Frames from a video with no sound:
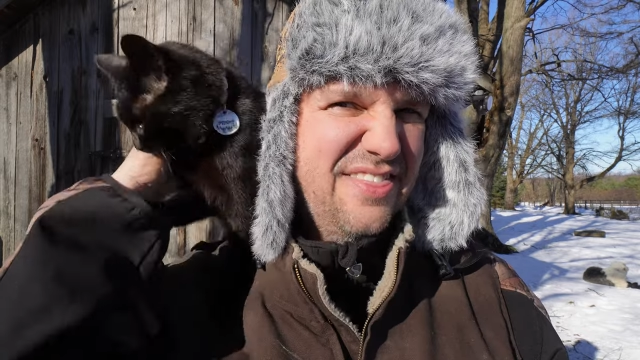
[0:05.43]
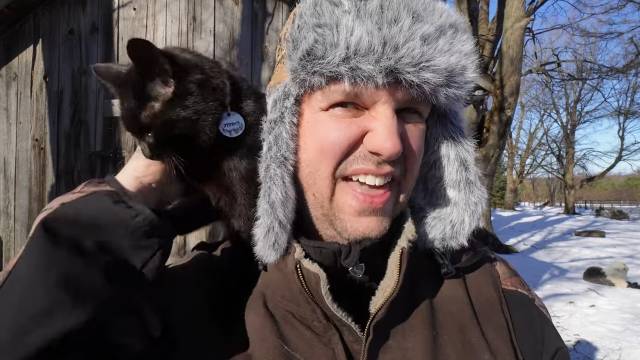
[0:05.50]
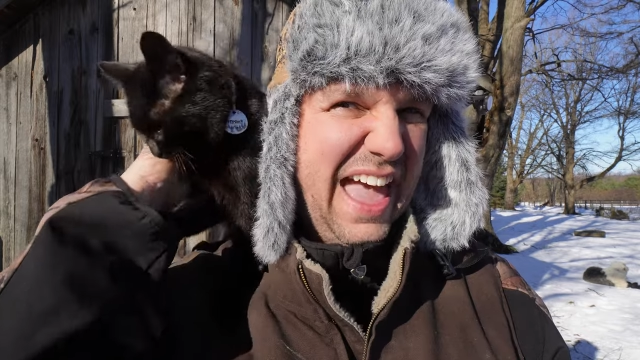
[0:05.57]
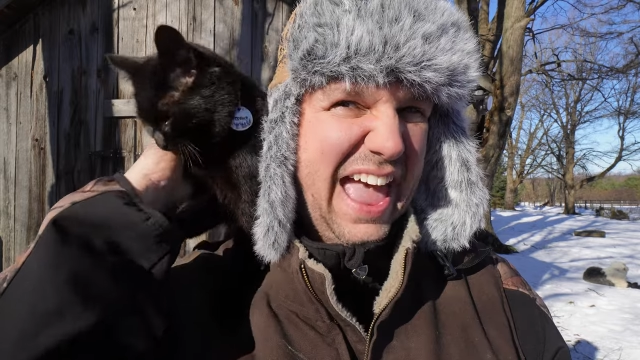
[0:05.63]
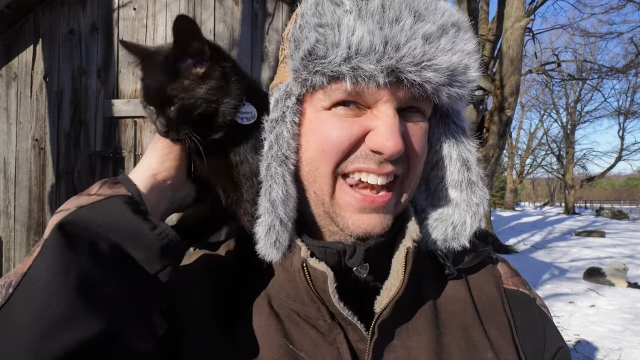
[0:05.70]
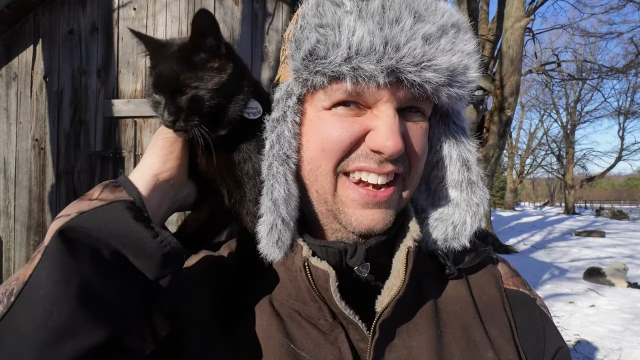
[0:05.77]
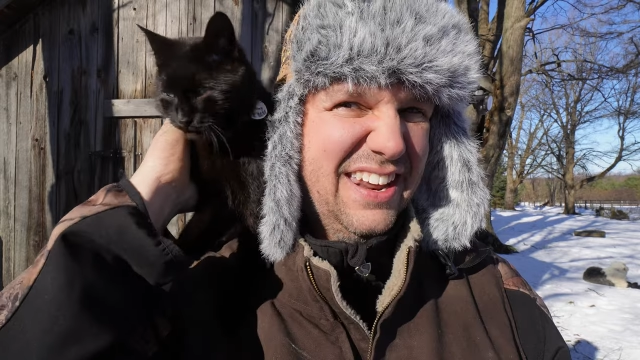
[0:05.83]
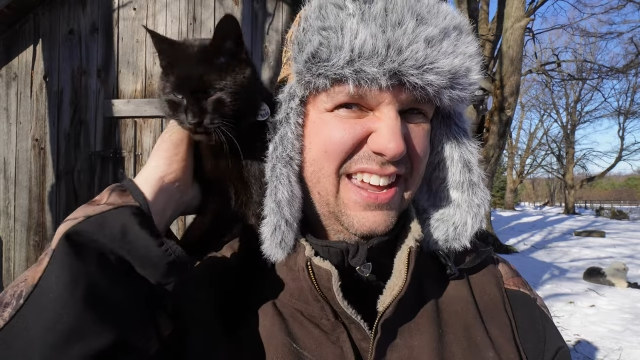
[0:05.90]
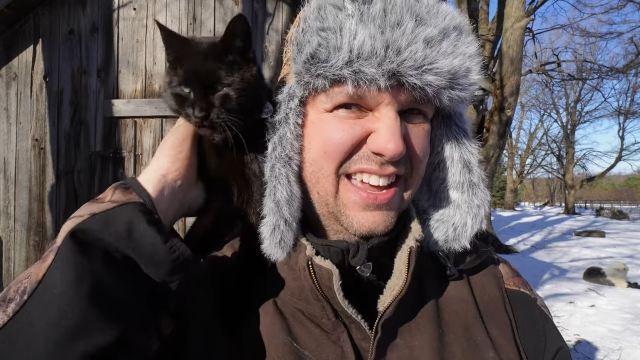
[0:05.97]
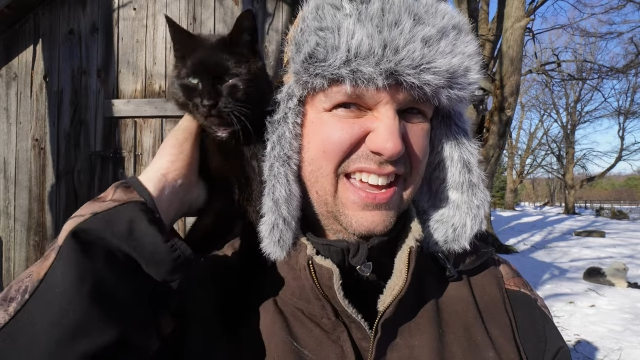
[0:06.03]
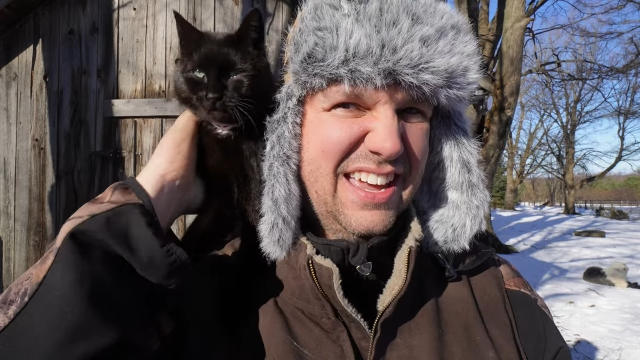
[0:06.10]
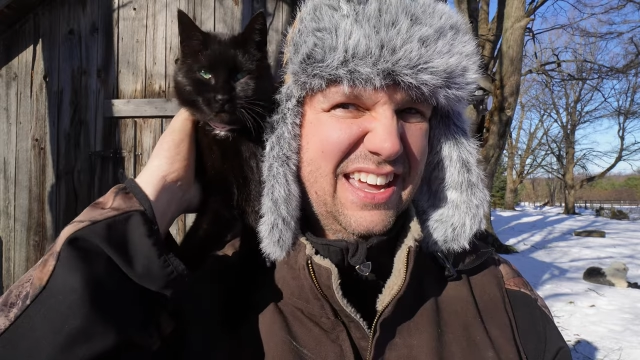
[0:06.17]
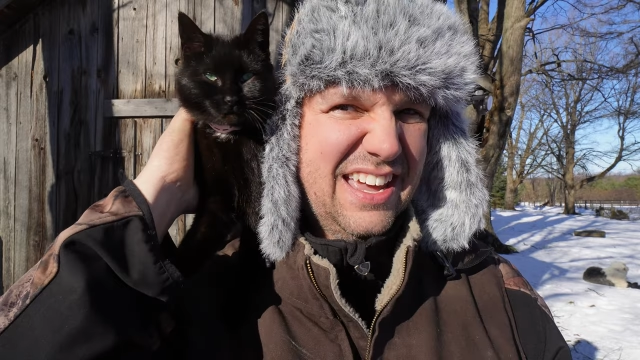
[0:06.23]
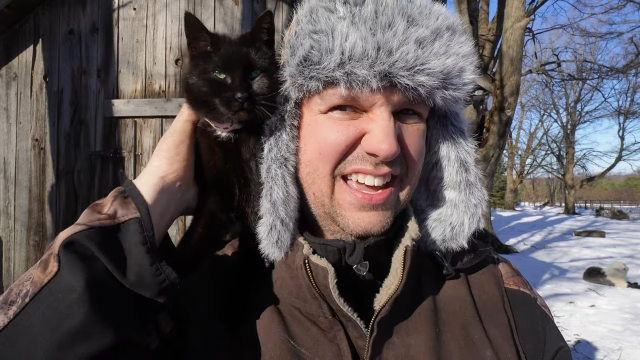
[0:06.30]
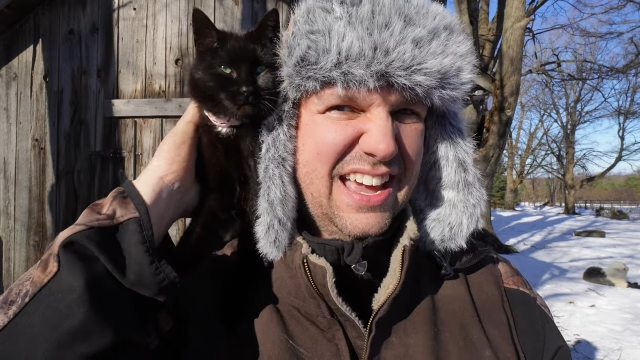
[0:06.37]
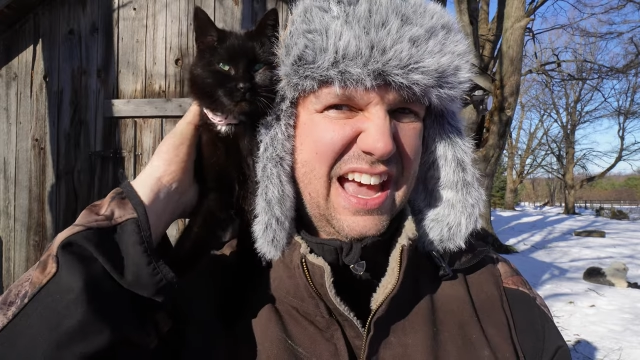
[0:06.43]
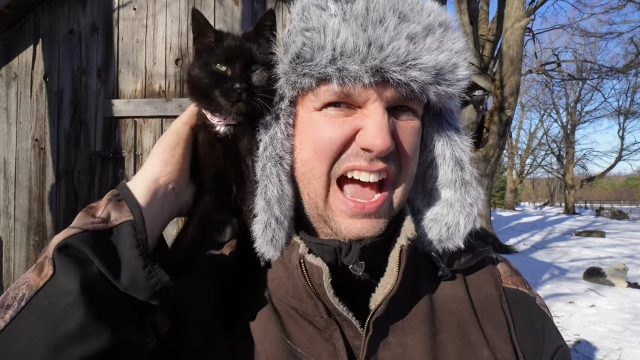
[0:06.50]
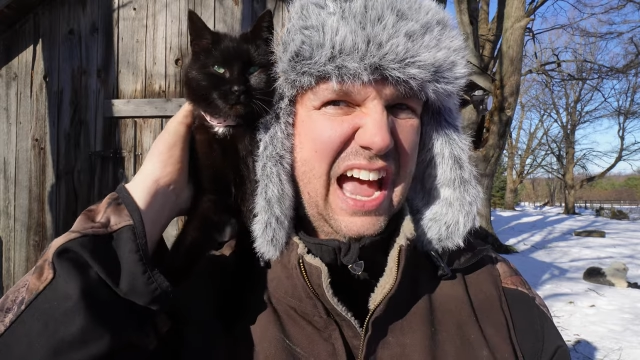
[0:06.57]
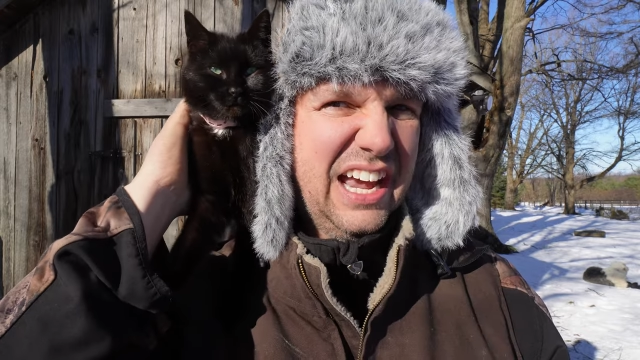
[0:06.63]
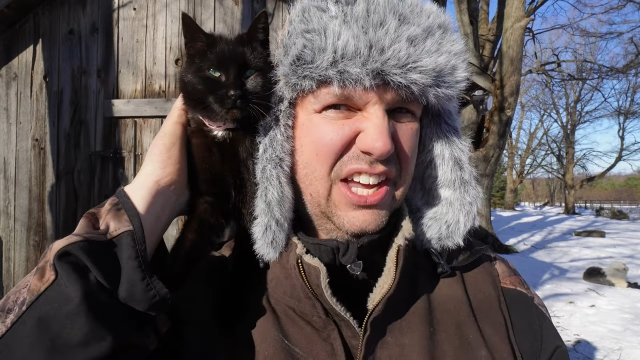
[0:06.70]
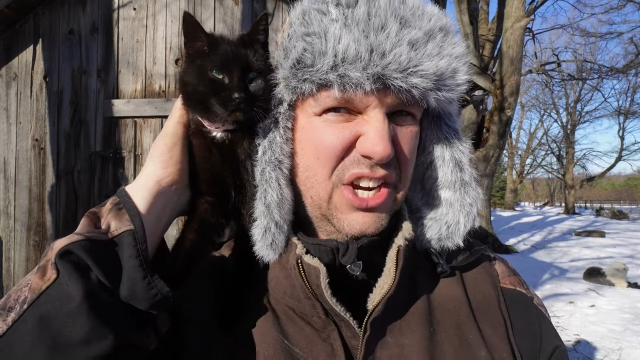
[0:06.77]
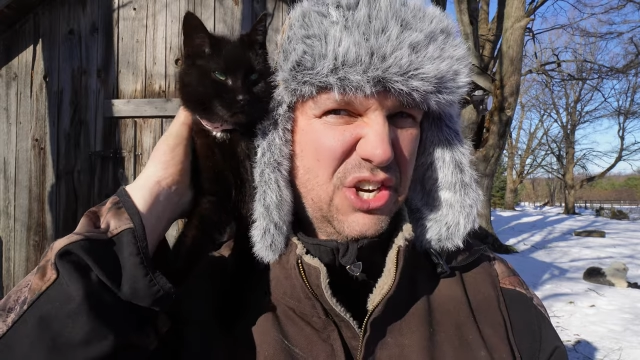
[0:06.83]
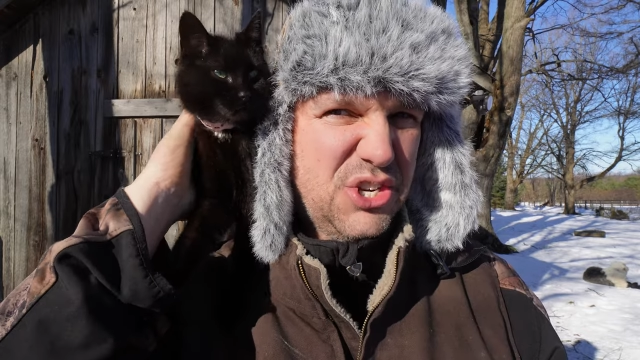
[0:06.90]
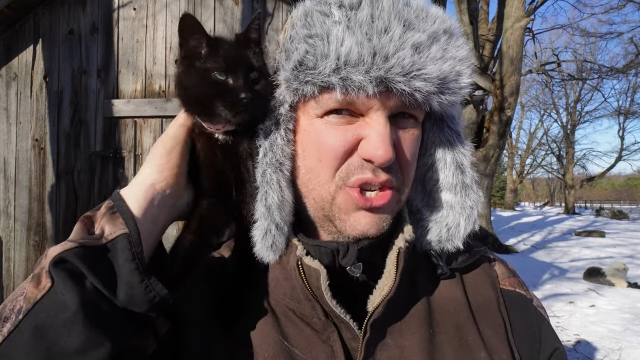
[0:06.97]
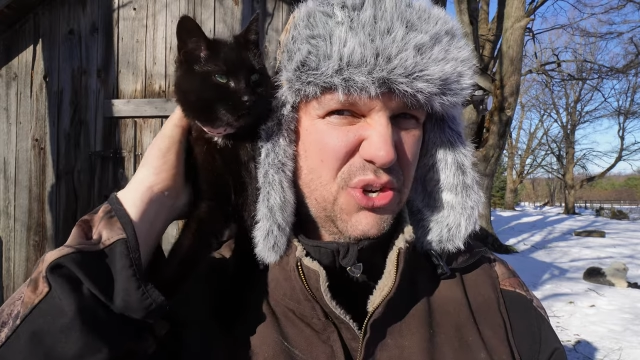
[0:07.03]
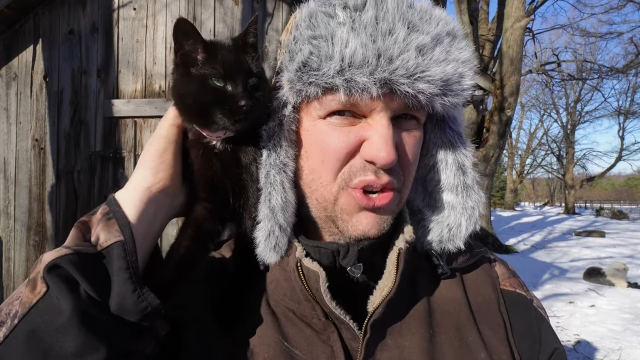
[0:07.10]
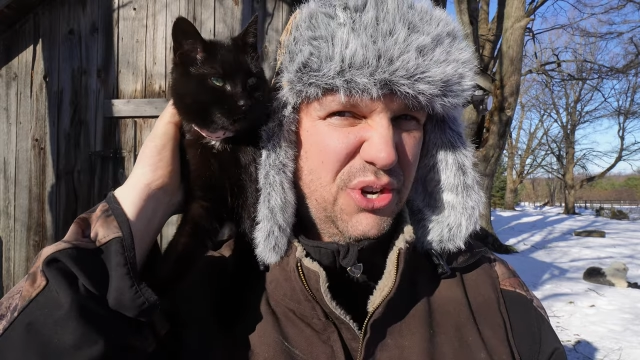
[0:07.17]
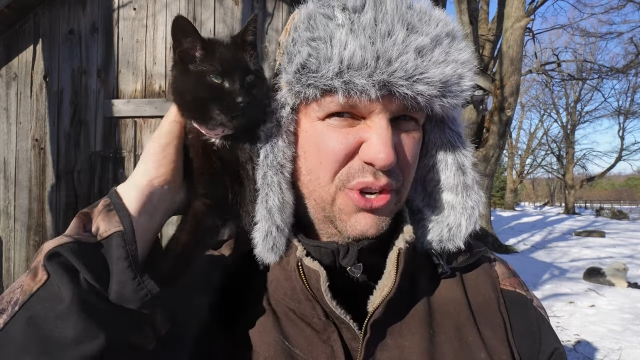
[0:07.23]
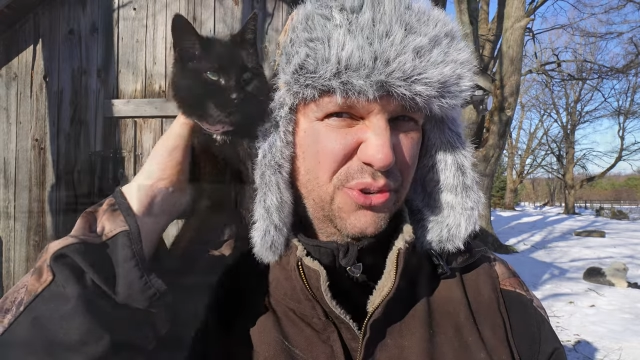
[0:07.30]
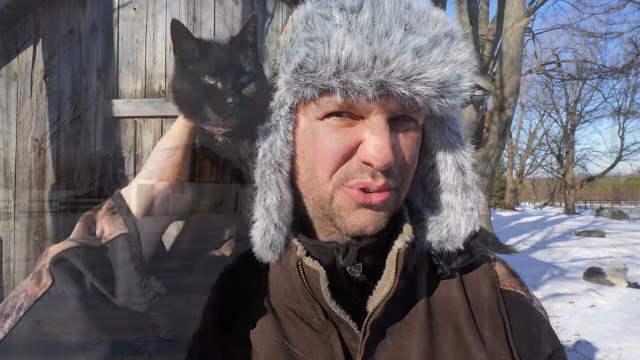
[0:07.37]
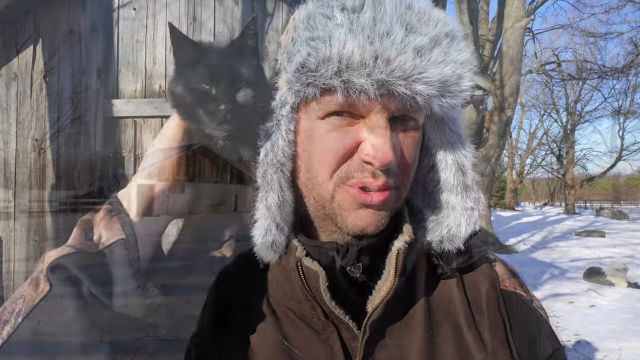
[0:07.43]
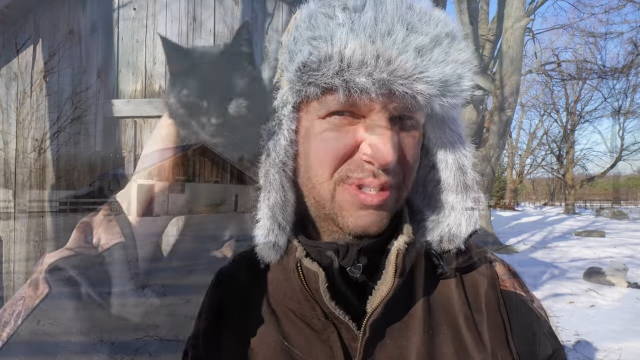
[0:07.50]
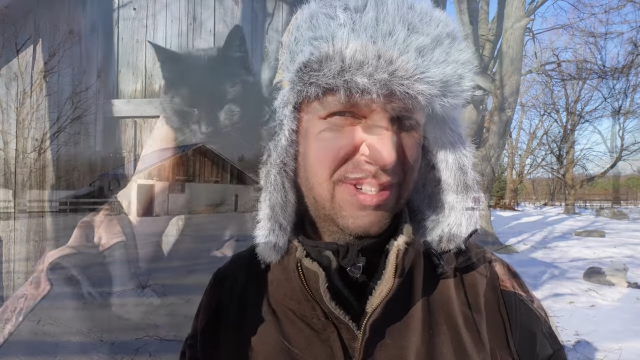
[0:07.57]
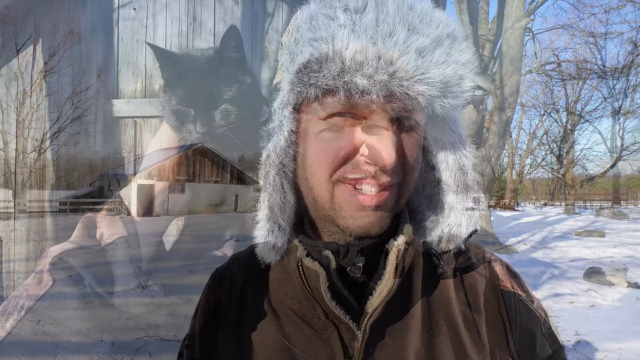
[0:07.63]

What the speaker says: That, I can assure you.